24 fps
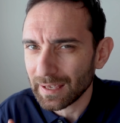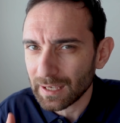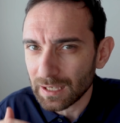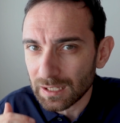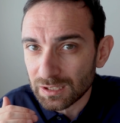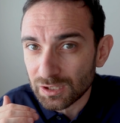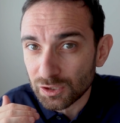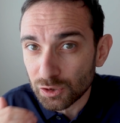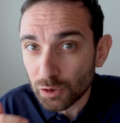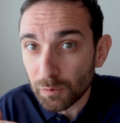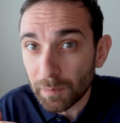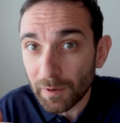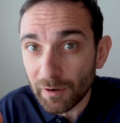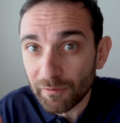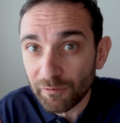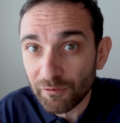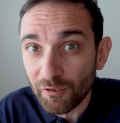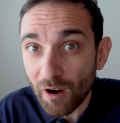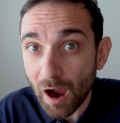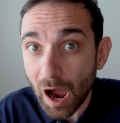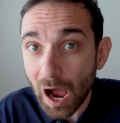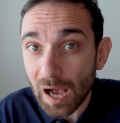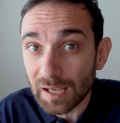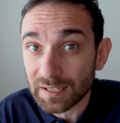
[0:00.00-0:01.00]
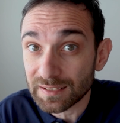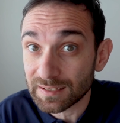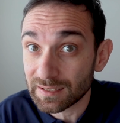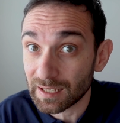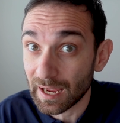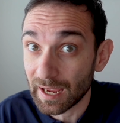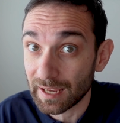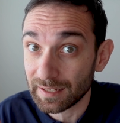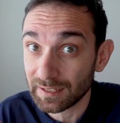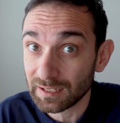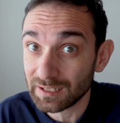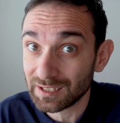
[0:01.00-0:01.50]
It's super fast,
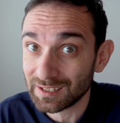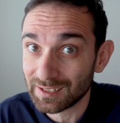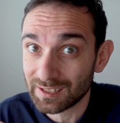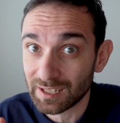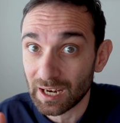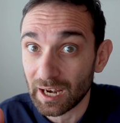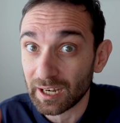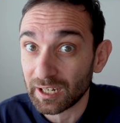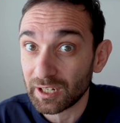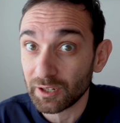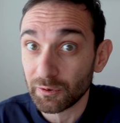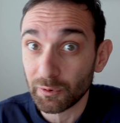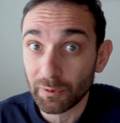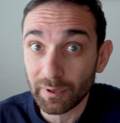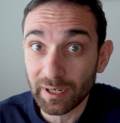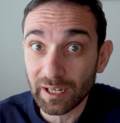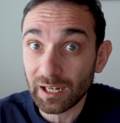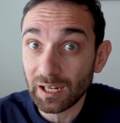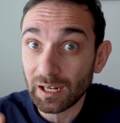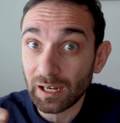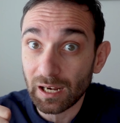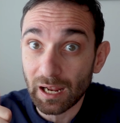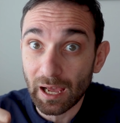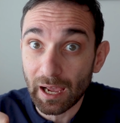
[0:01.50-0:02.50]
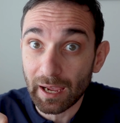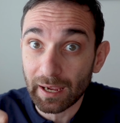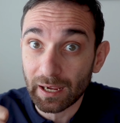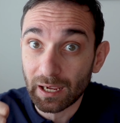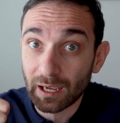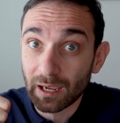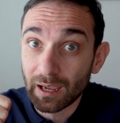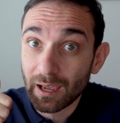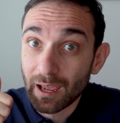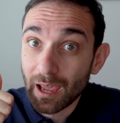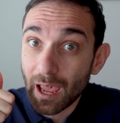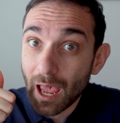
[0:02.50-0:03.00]
and this is like really like